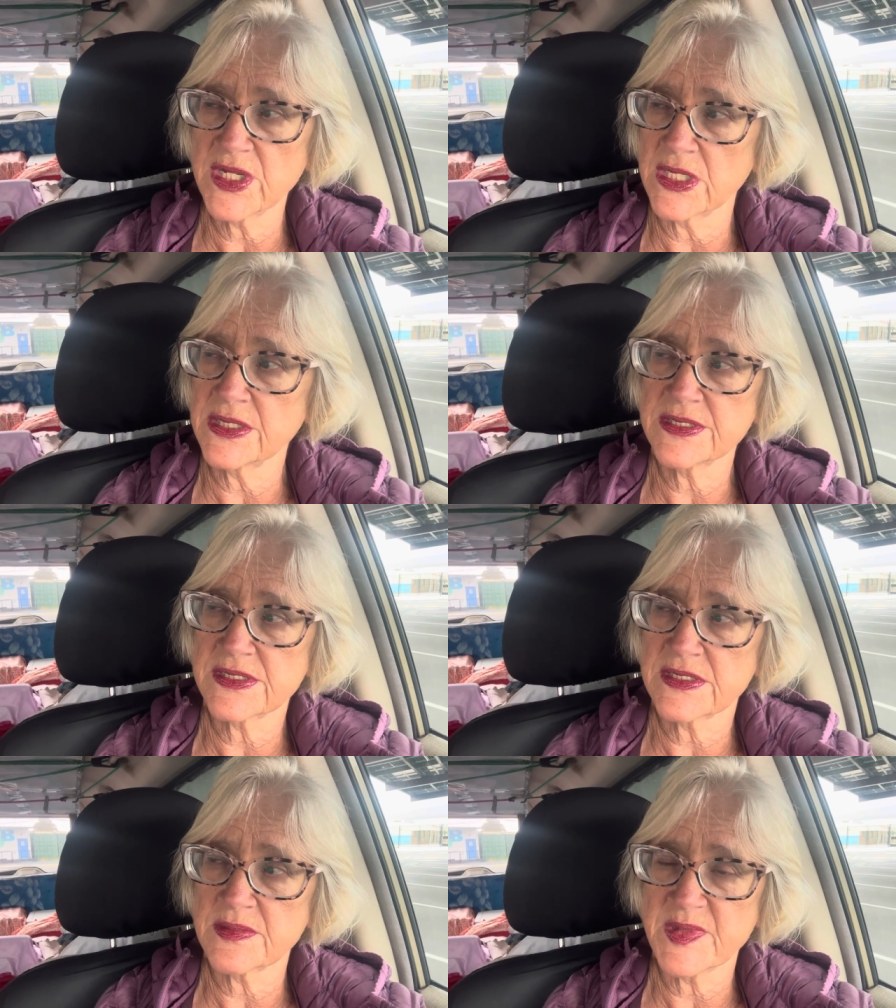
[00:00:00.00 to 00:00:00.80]

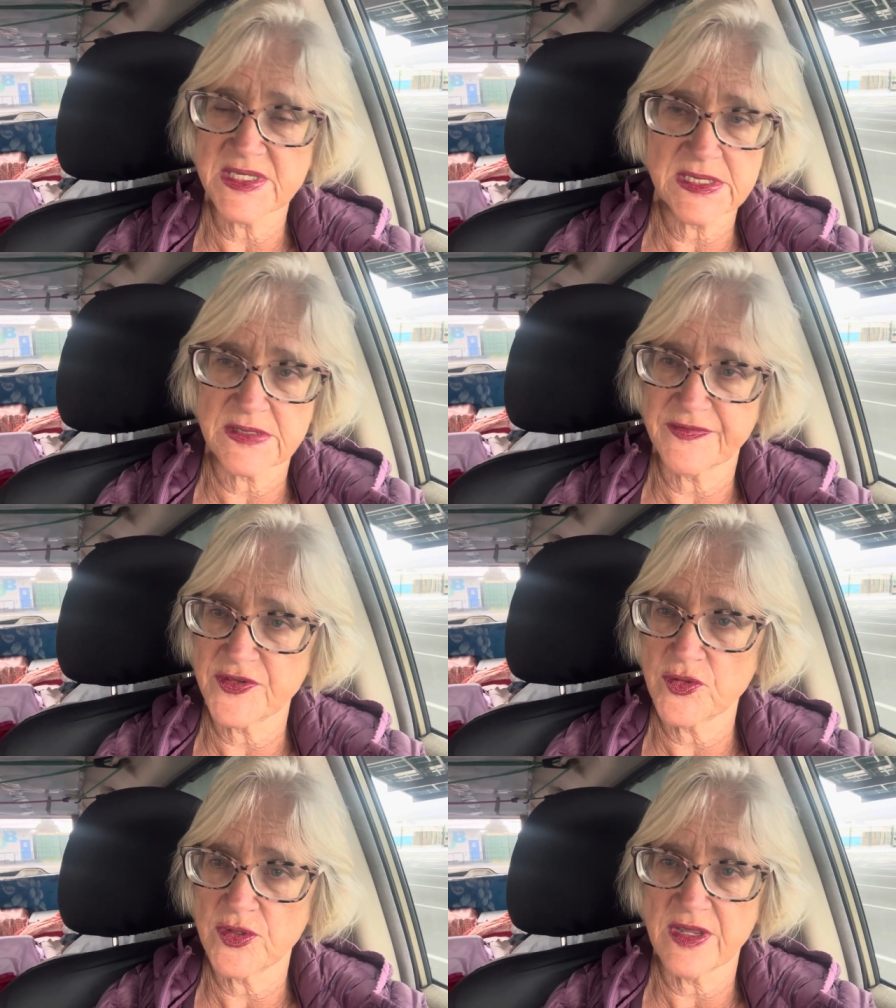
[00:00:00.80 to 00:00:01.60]
is the best
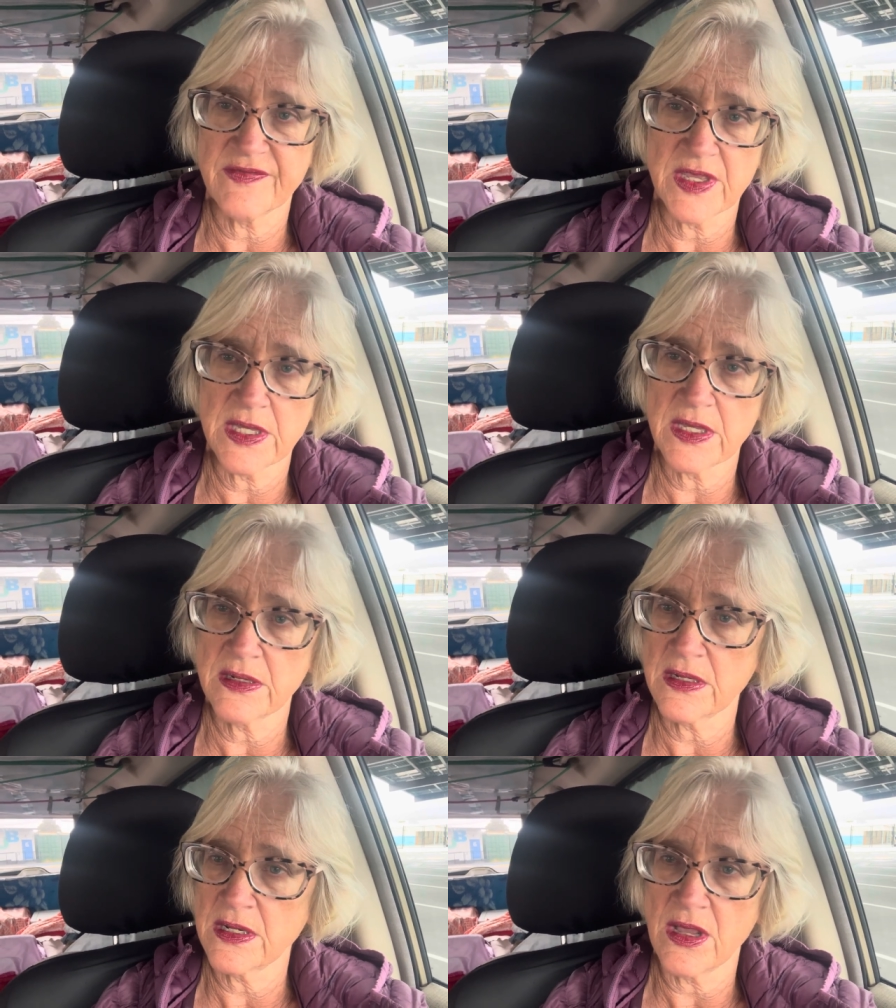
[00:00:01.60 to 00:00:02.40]
food I've had
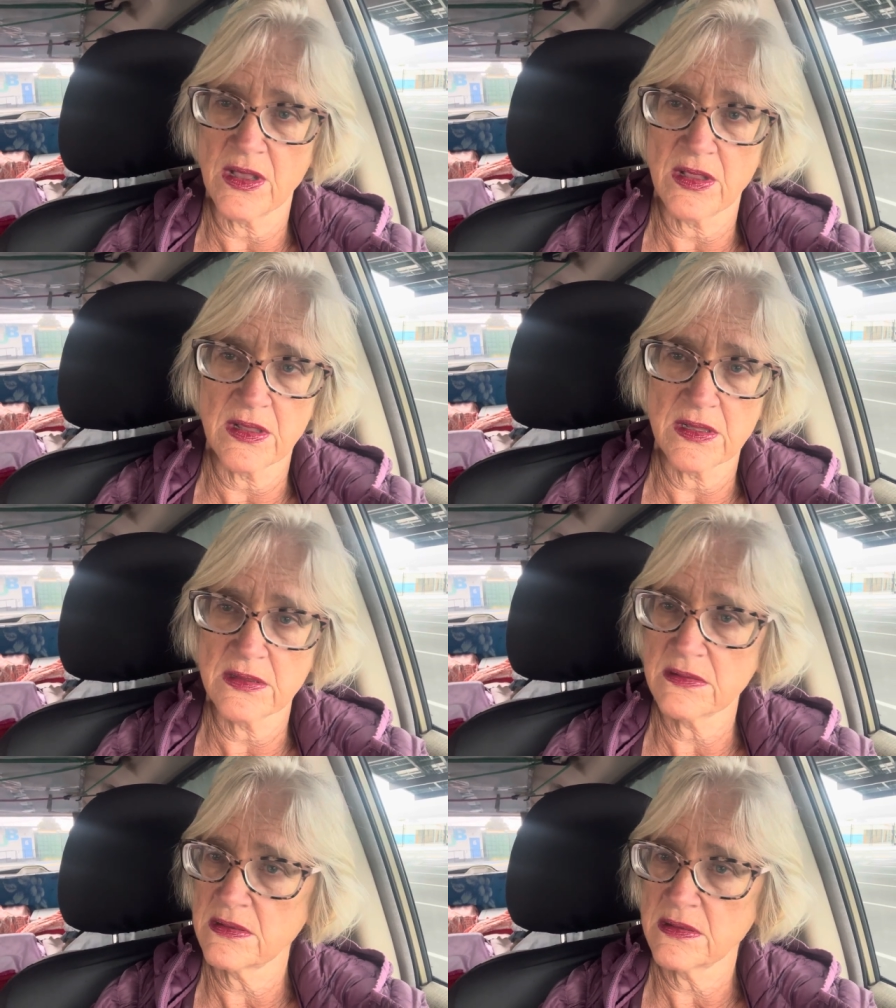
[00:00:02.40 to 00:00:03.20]
in
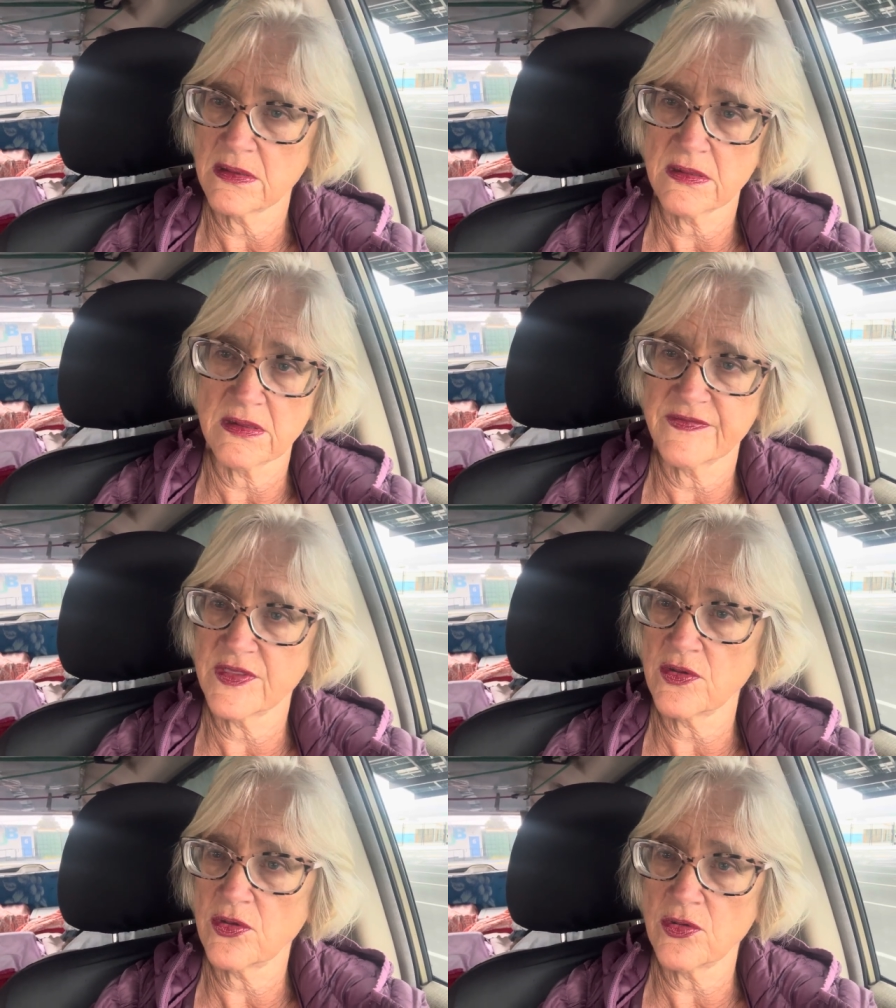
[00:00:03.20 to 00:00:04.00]
all of
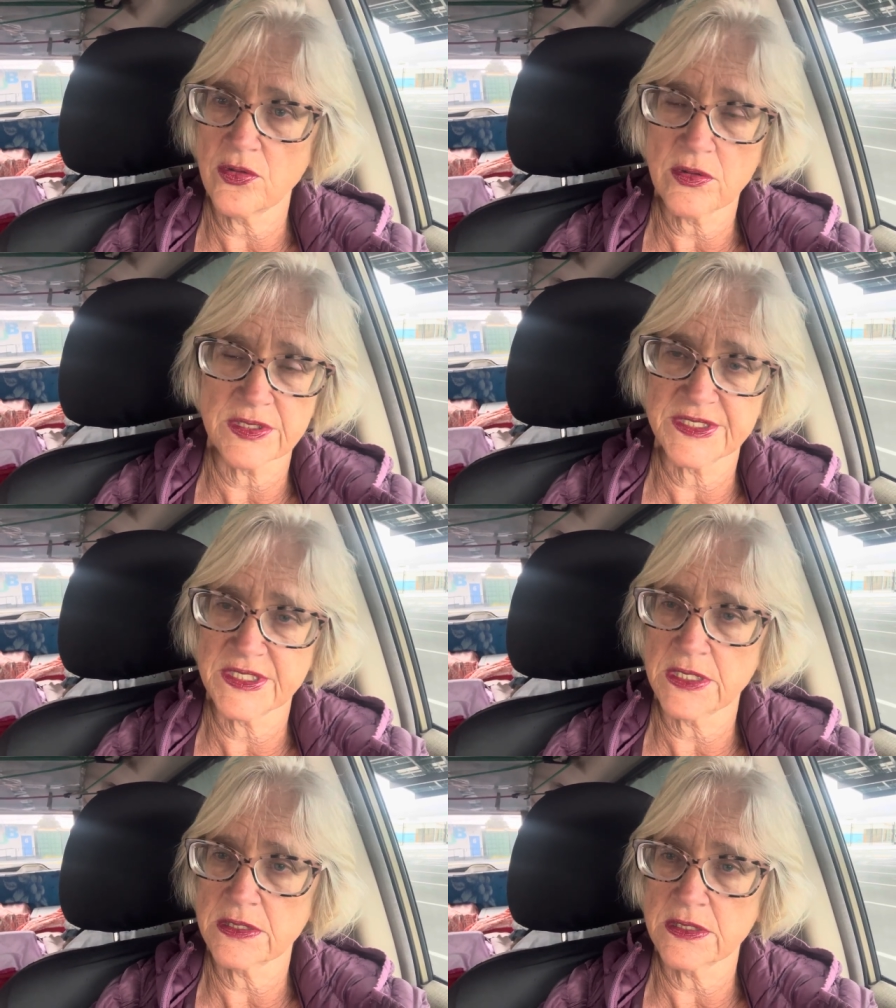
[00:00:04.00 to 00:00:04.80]
the whole
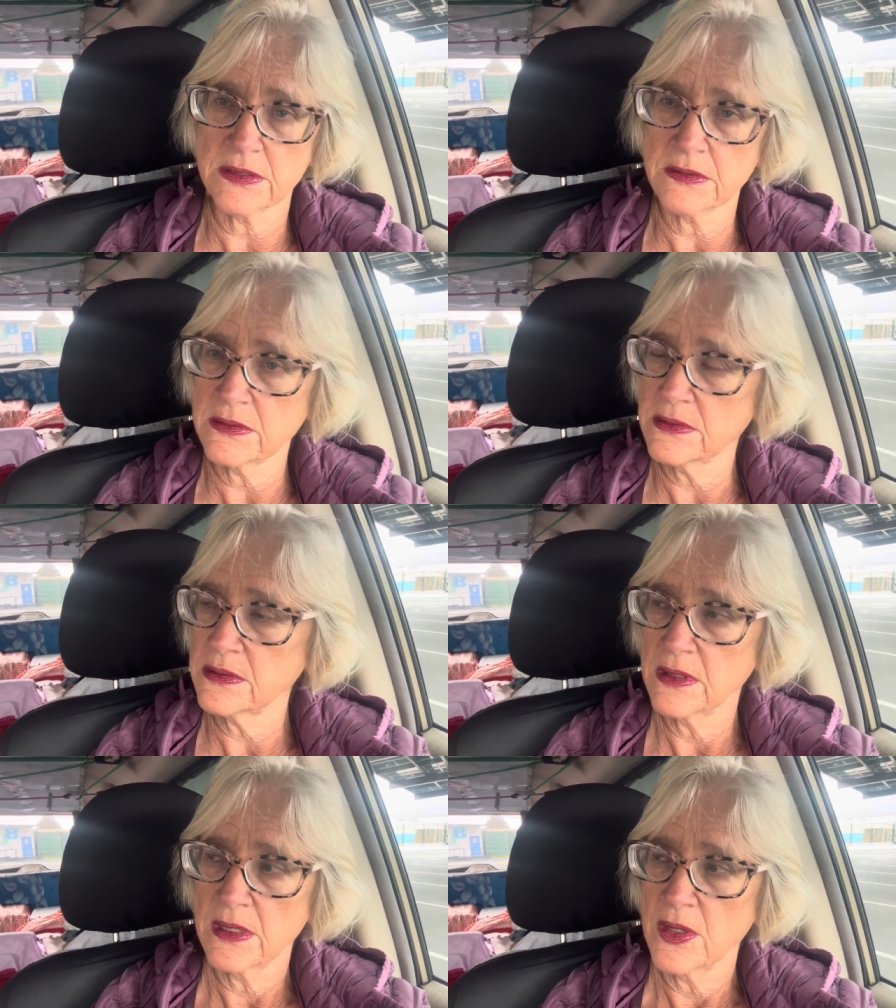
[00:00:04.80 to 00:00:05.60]
Italian
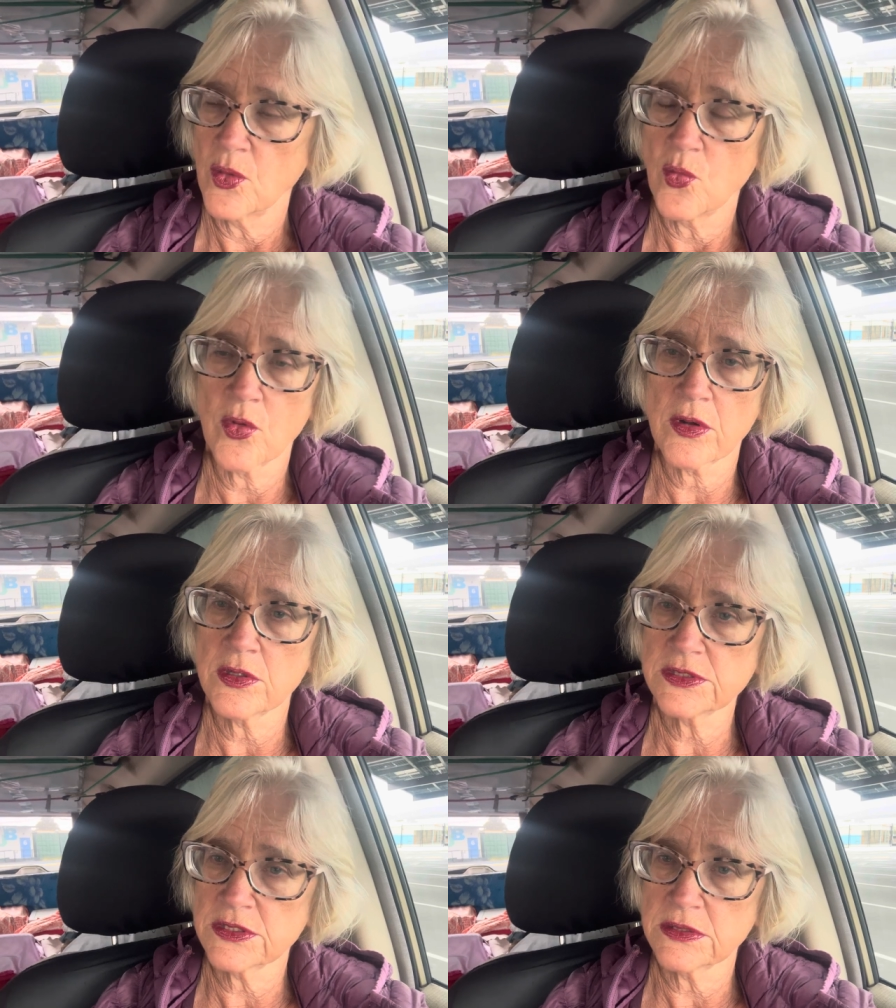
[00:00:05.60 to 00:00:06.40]

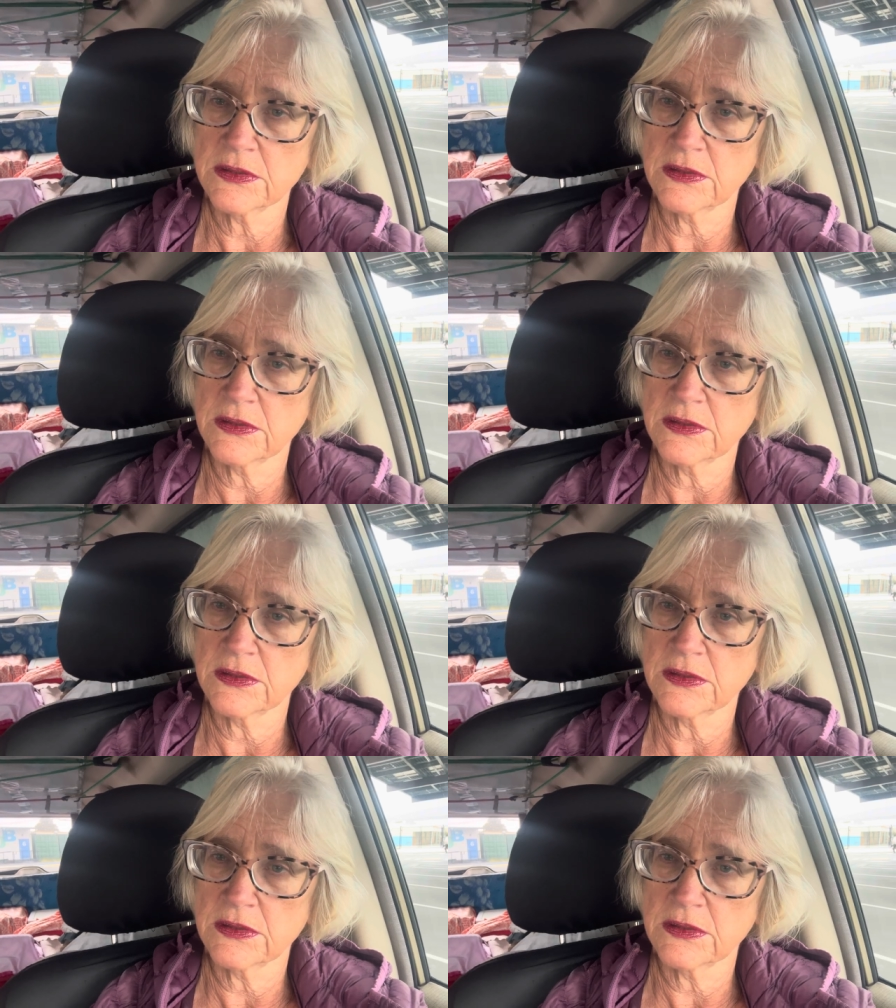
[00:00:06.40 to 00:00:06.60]
world.